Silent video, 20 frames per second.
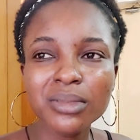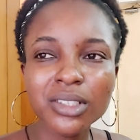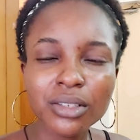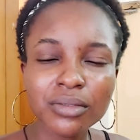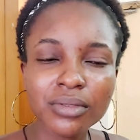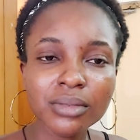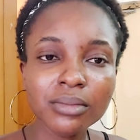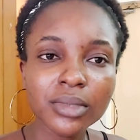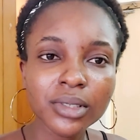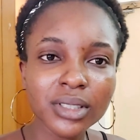in
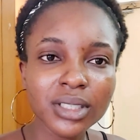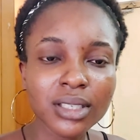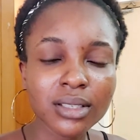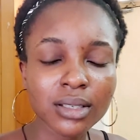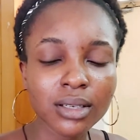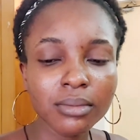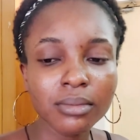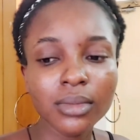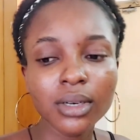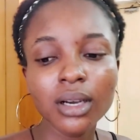November or
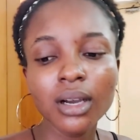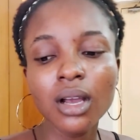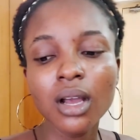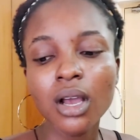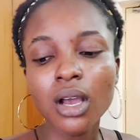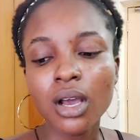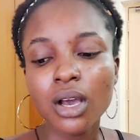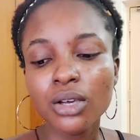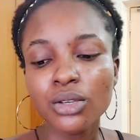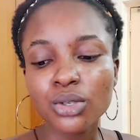December.
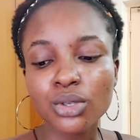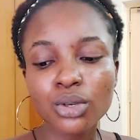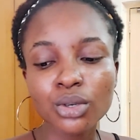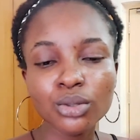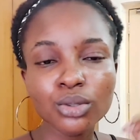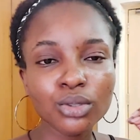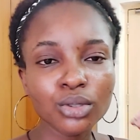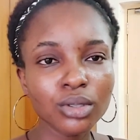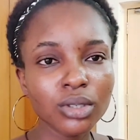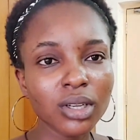So
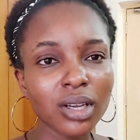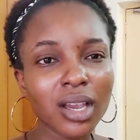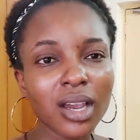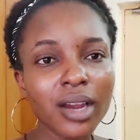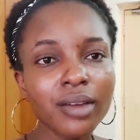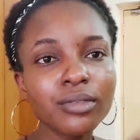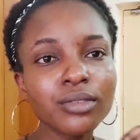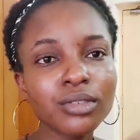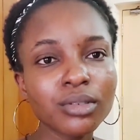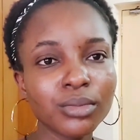do not
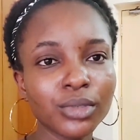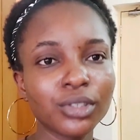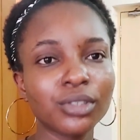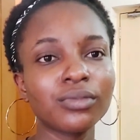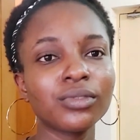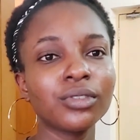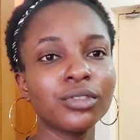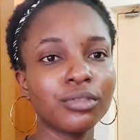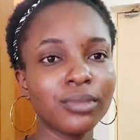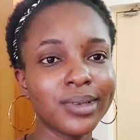carry so much of
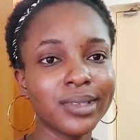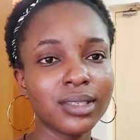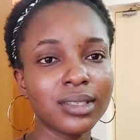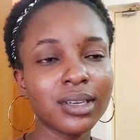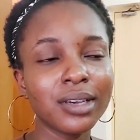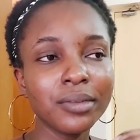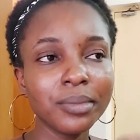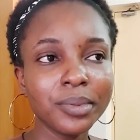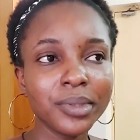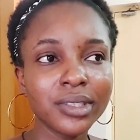your dresses. I
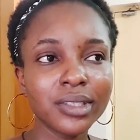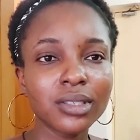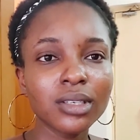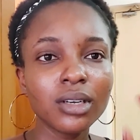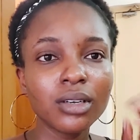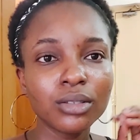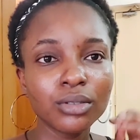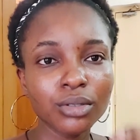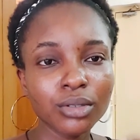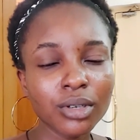repeat,
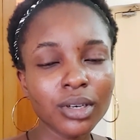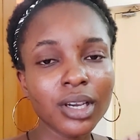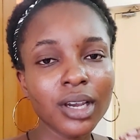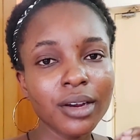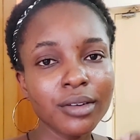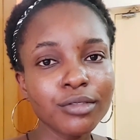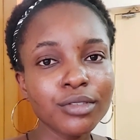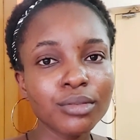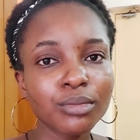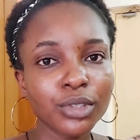do not
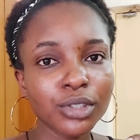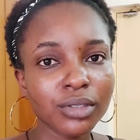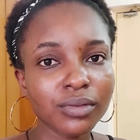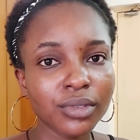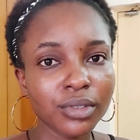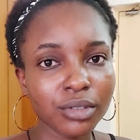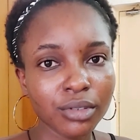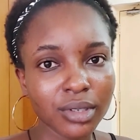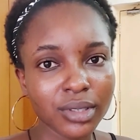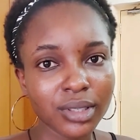carry so much of
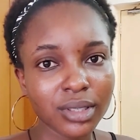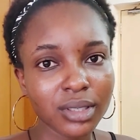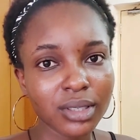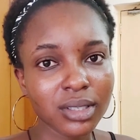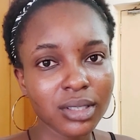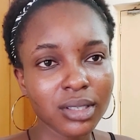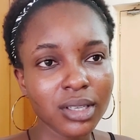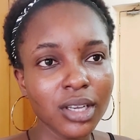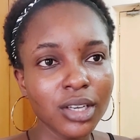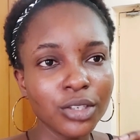your
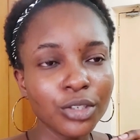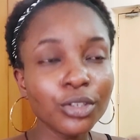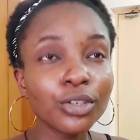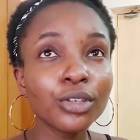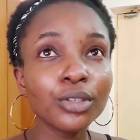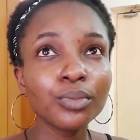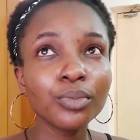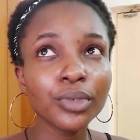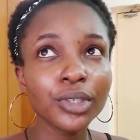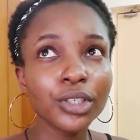dresses. You
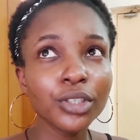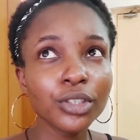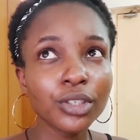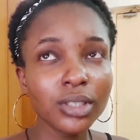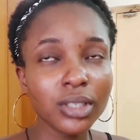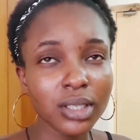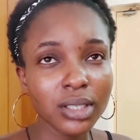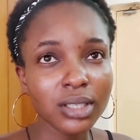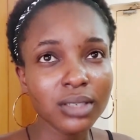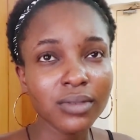could bring your
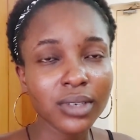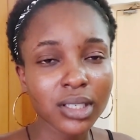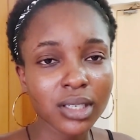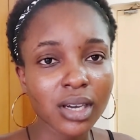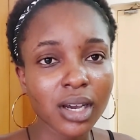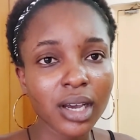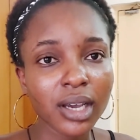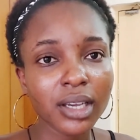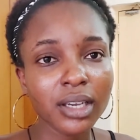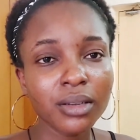native
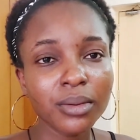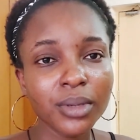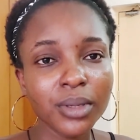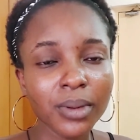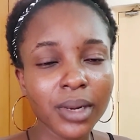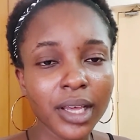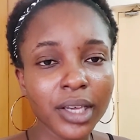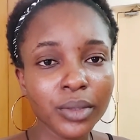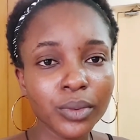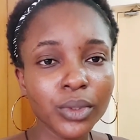attire, maybe
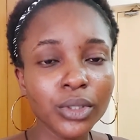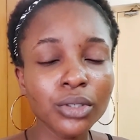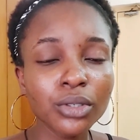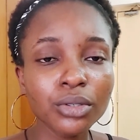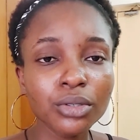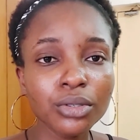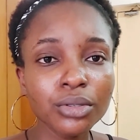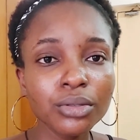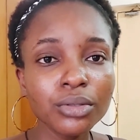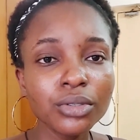like one or
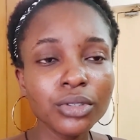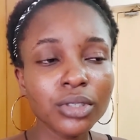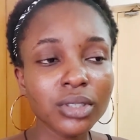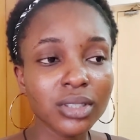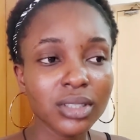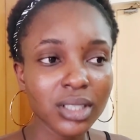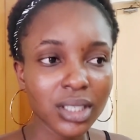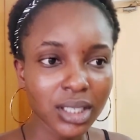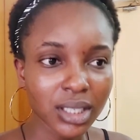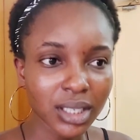two,
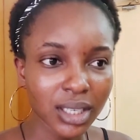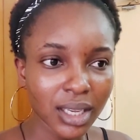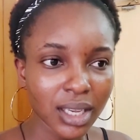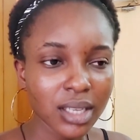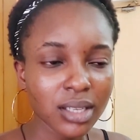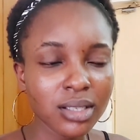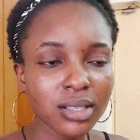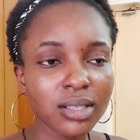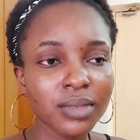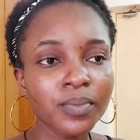just in
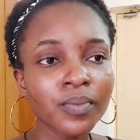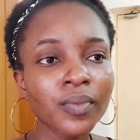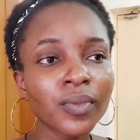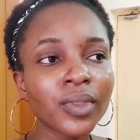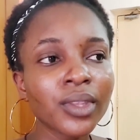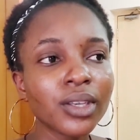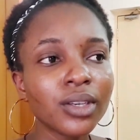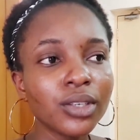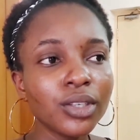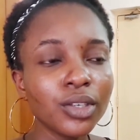case
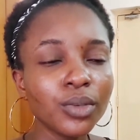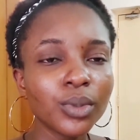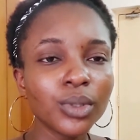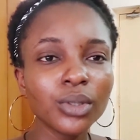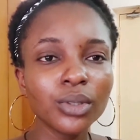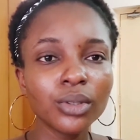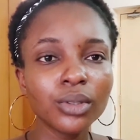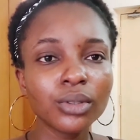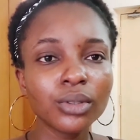you want